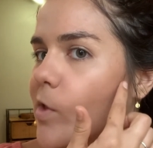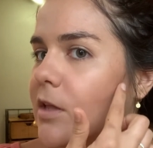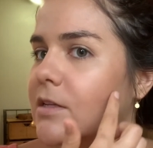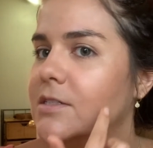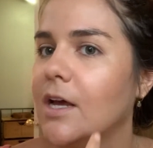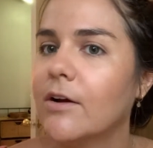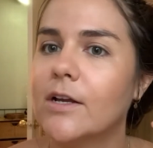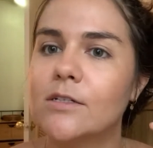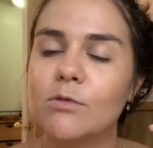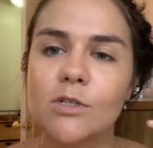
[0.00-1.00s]
in this area.
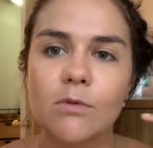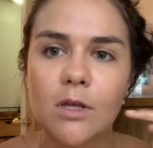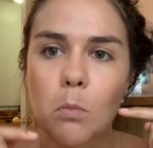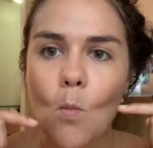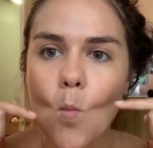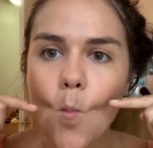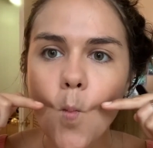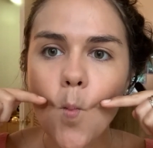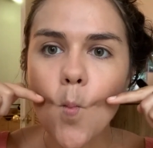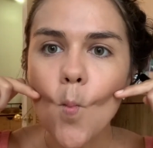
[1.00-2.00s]
It's supposed to be
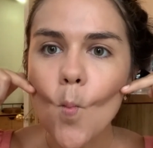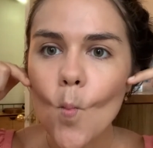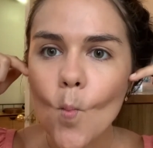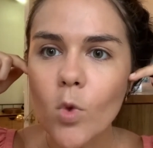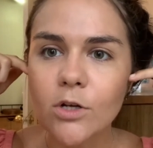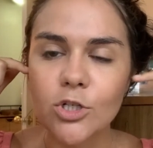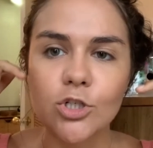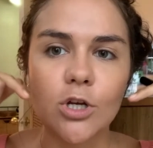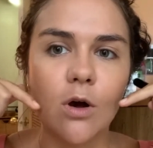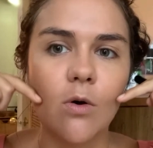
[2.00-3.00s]
to
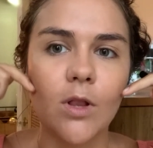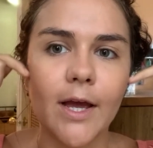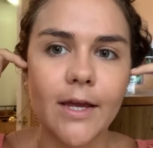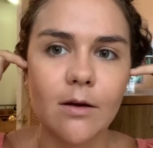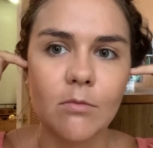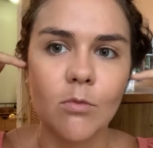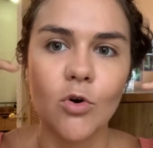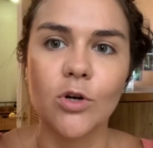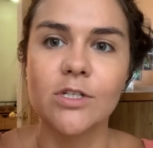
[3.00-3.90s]
show like a more